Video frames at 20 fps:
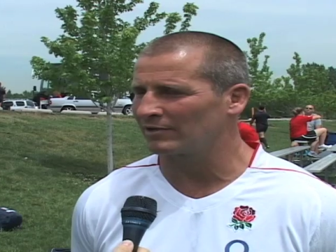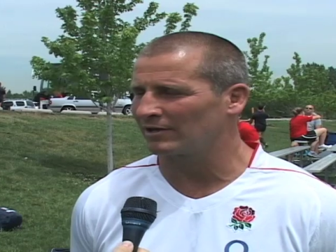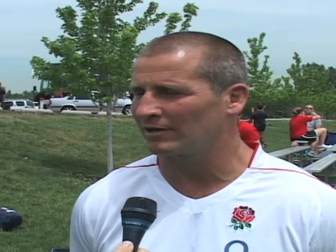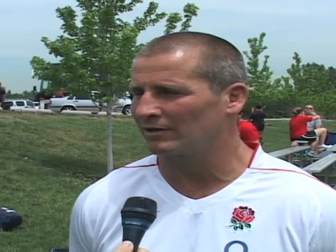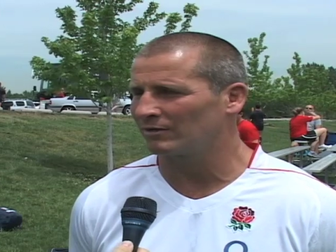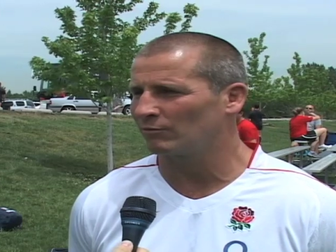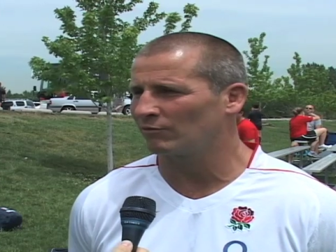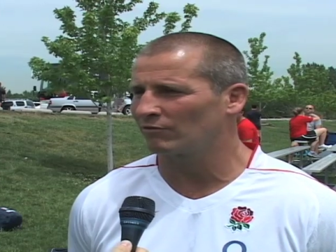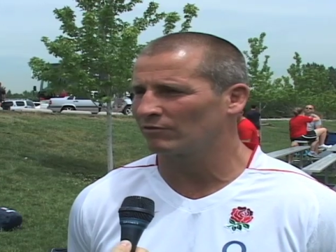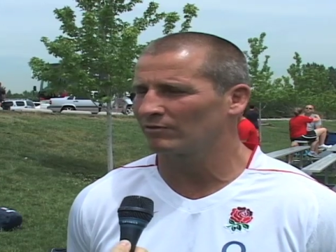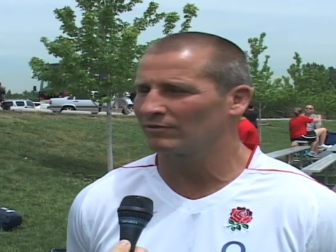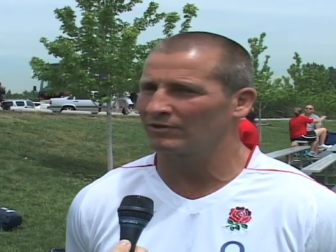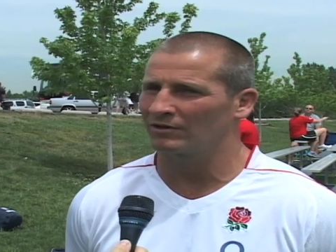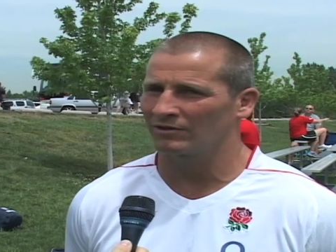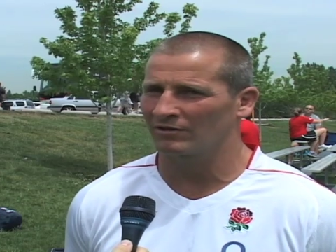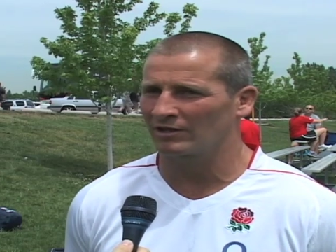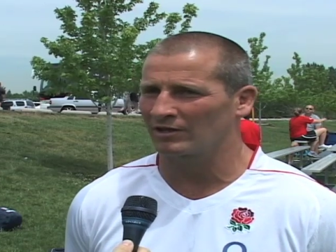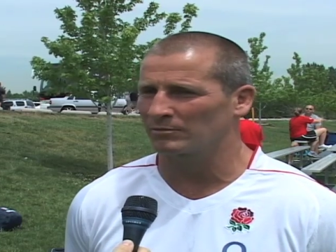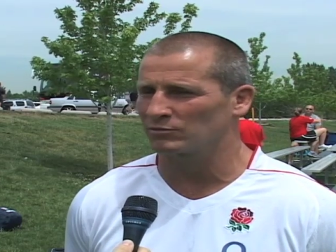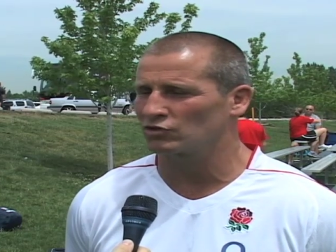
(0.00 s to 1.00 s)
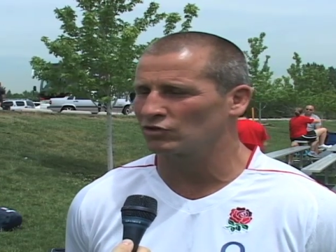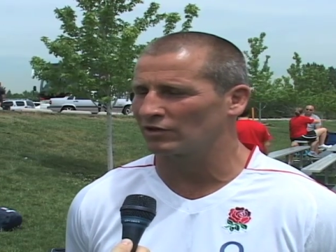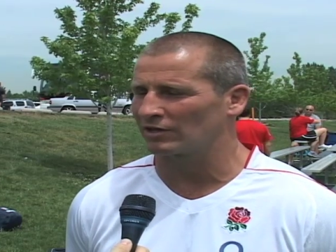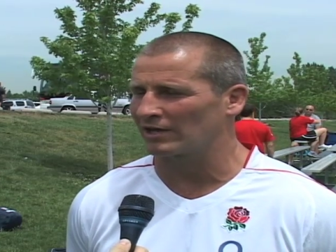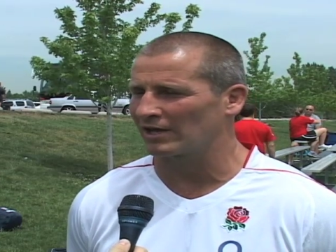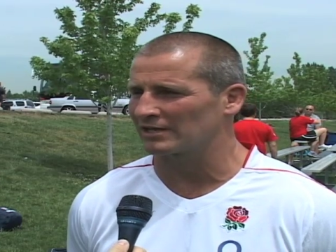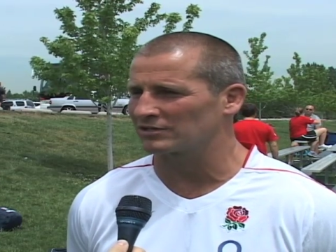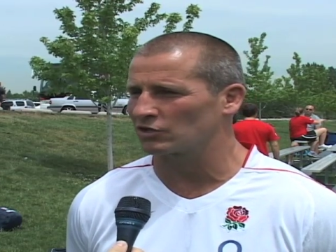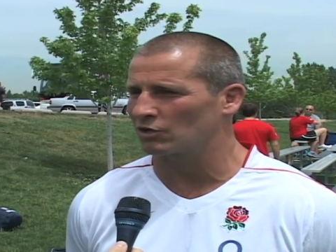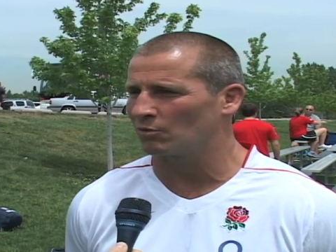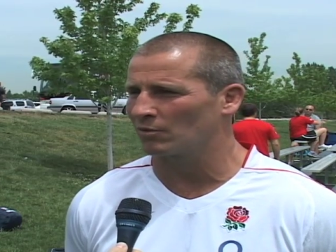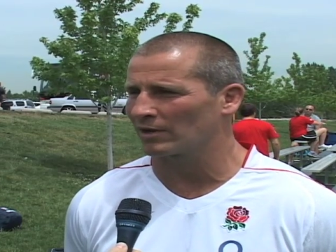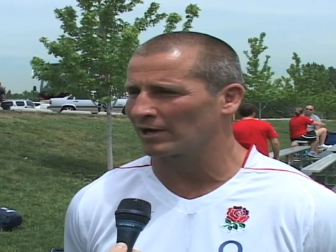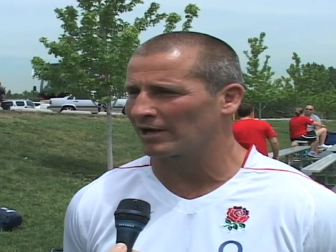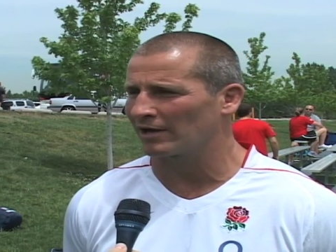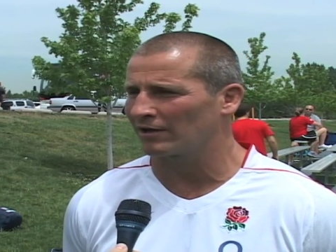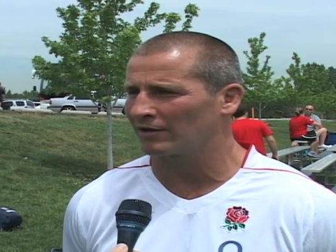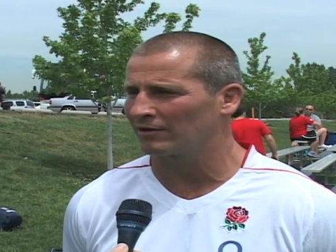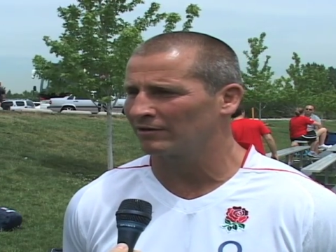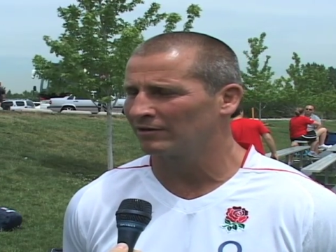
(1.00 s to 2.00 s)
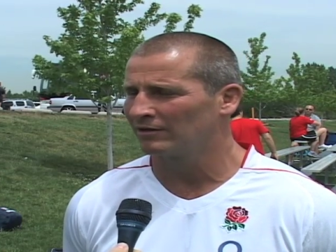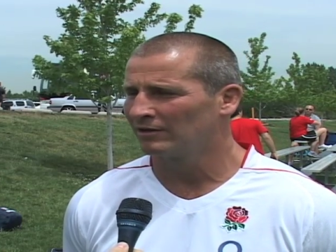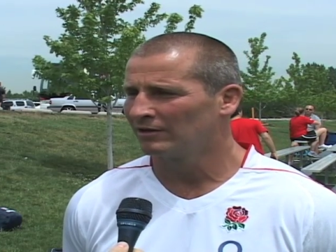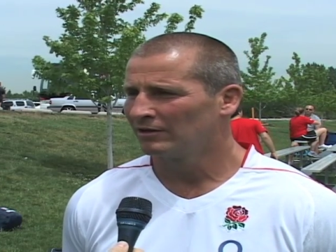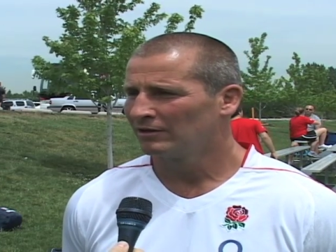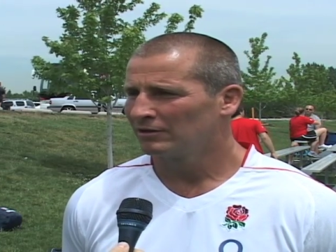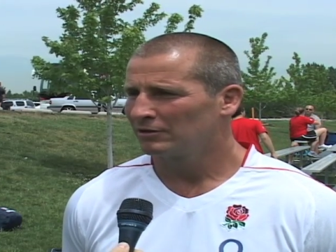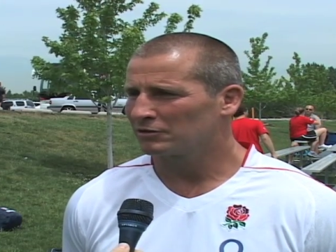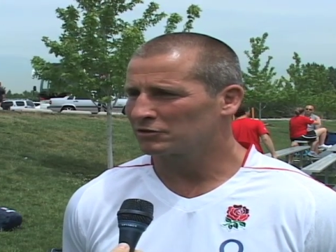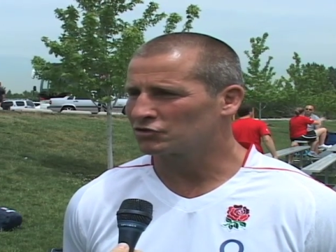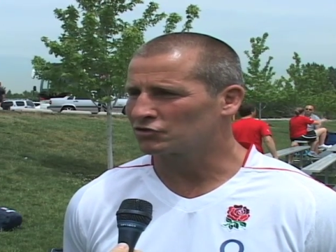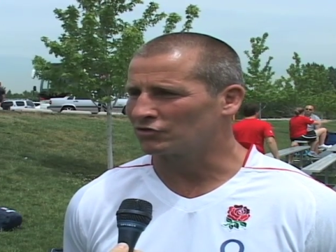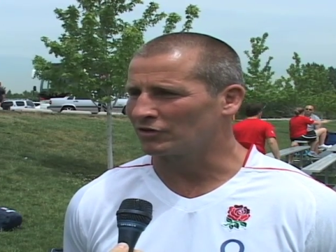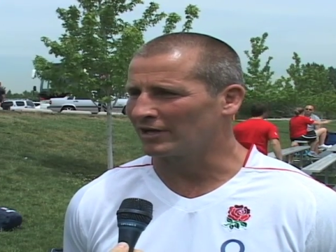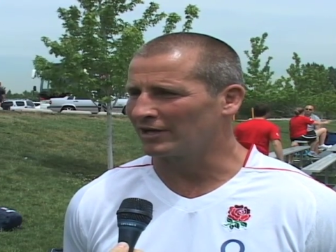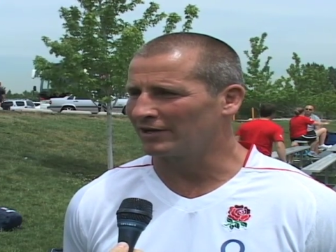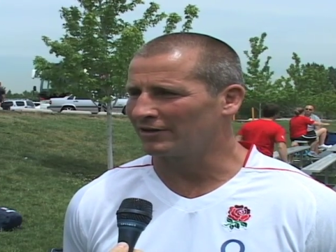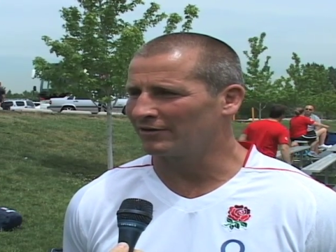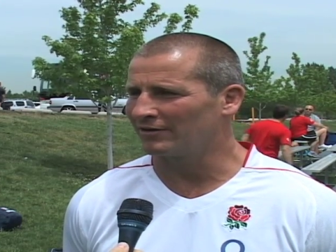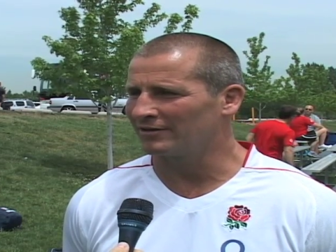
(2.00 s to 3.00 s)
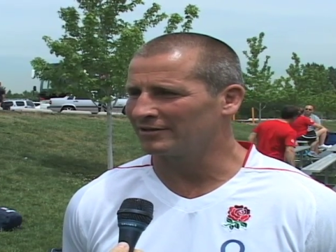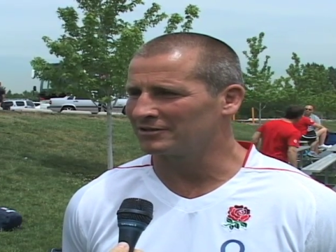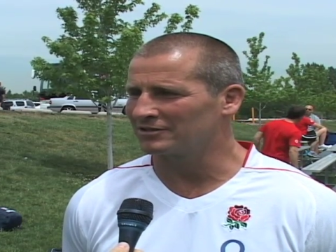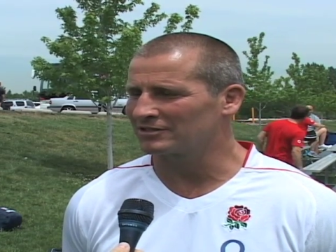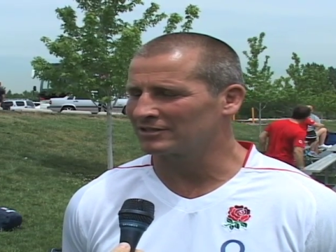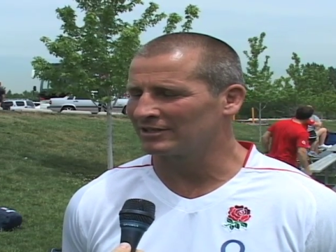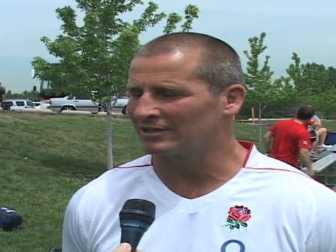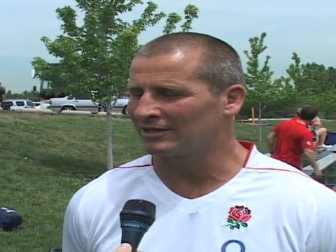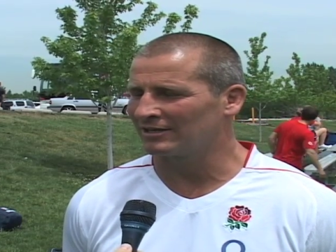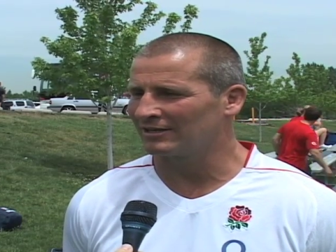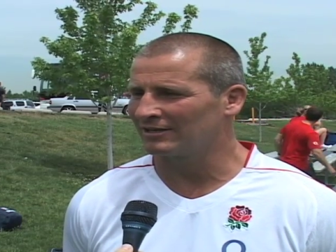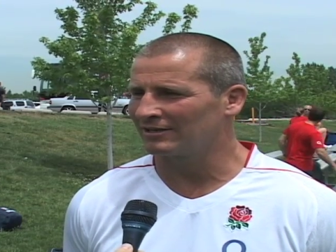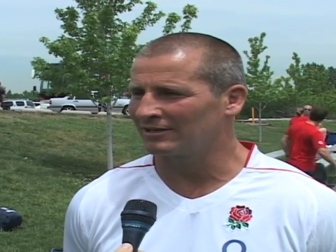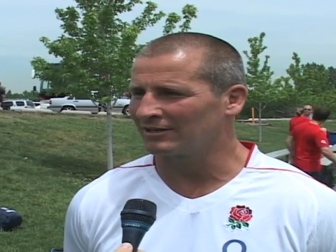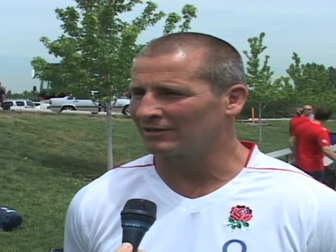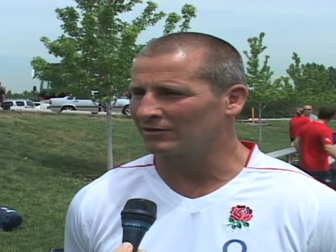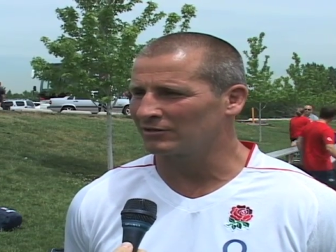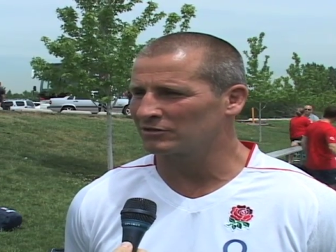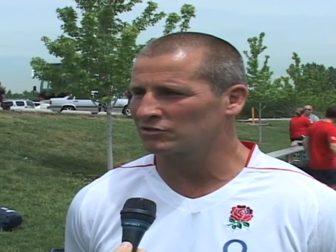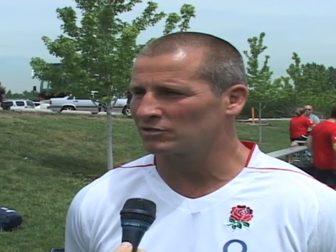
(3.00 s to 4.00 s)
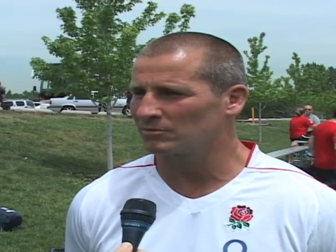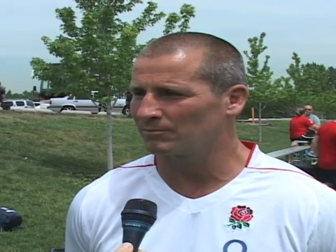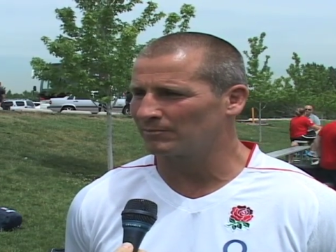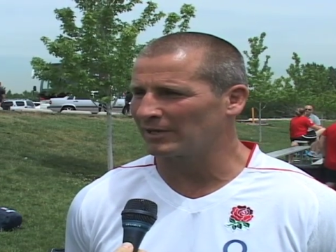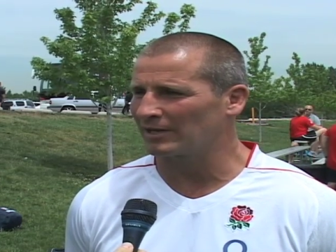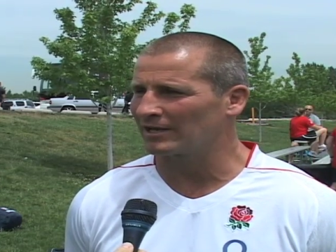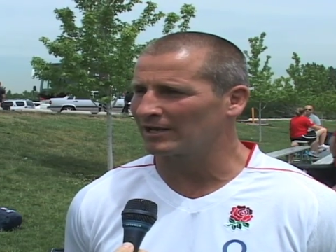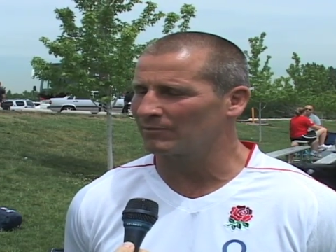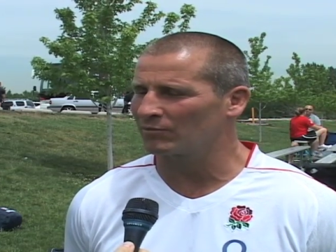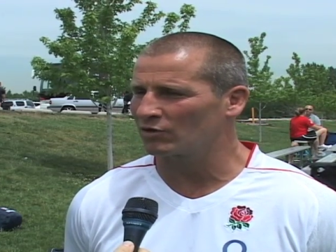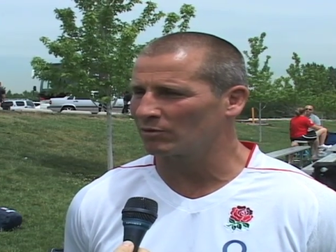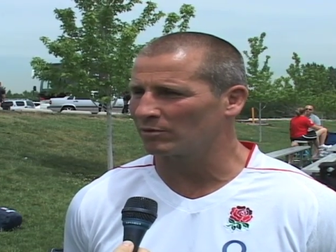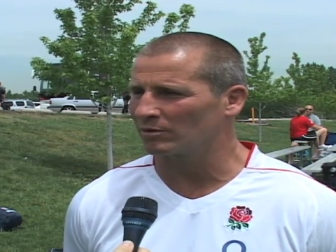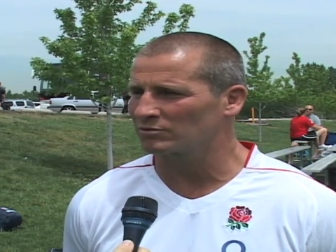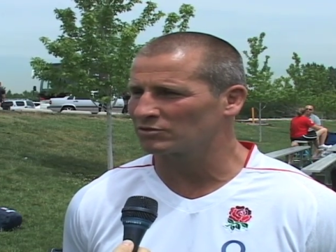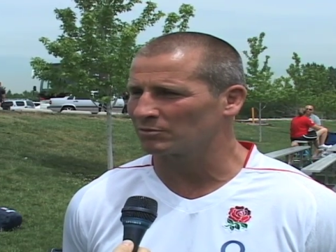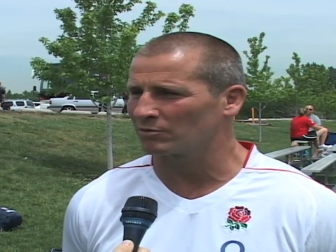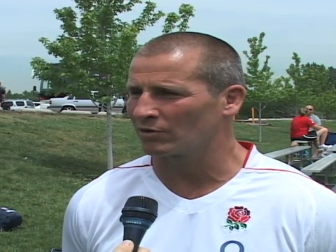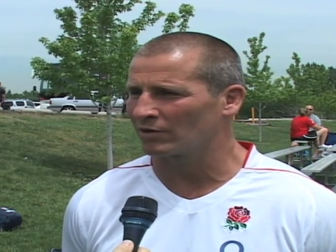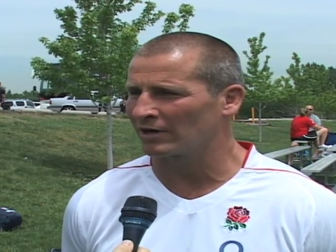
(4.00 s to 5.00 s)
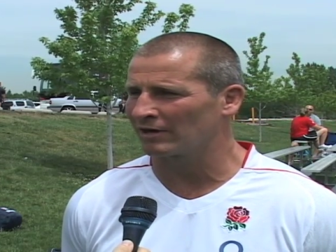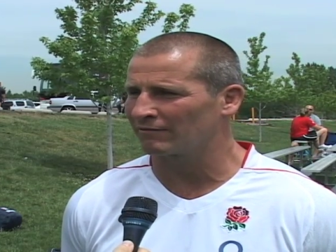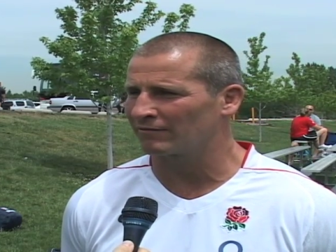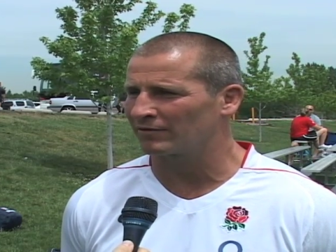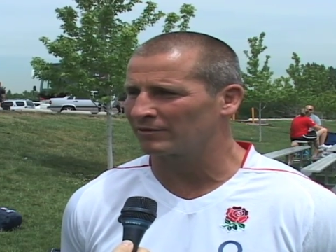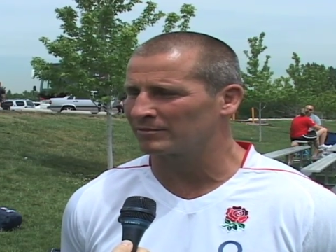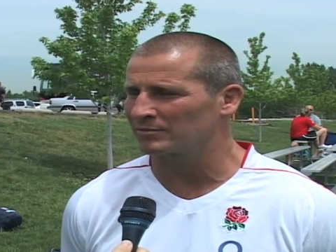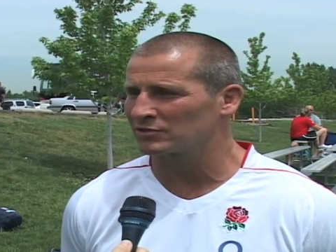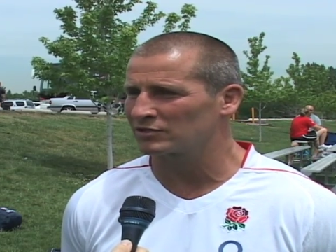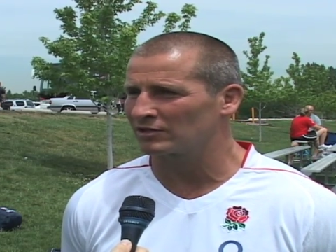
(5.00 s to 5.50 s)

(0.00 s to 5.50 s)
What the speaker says: Yeah, I'm sure the guys have got one eye on Australia, and there's some big game coming up tomorrow night for them.